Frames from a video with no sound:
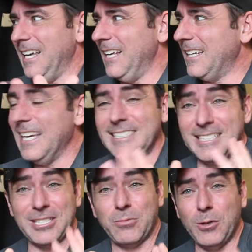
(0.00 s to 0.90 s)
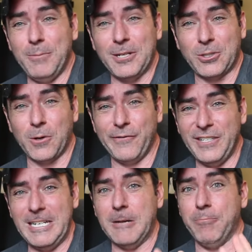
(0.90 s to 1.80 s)
again, this would have been a short
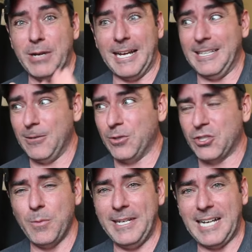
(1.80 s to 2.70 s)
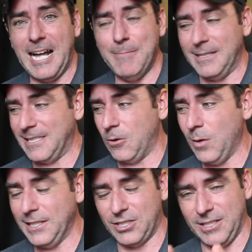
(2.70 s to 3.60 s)
video, but there were so many comments and
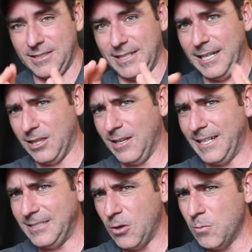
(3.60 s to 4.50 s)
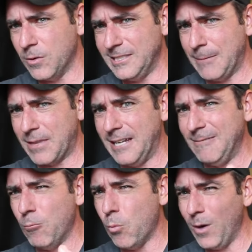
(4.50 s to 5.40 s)
questions, I thought I'd go more in depth
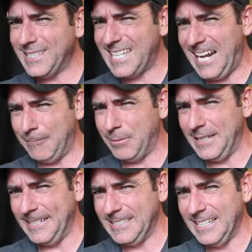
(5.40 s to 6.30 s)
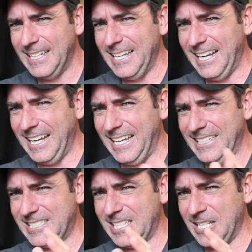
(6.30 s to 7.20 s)
on what's happening
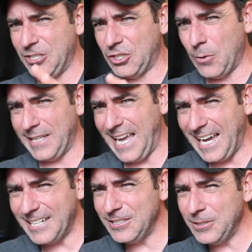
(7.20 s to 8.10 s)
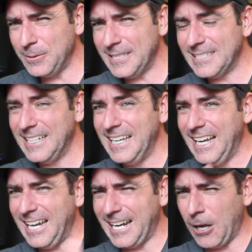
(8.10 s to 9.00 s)
instead of showing how to do it,
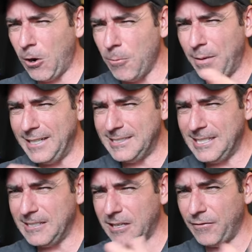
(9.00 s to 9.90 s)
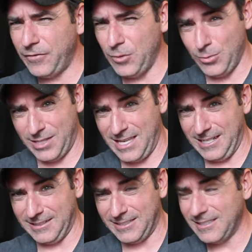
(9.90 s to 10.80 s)
and I hope I didn't confuse
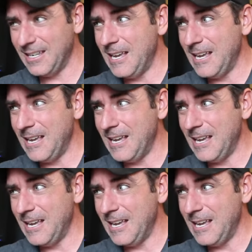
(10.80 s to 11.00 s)
things.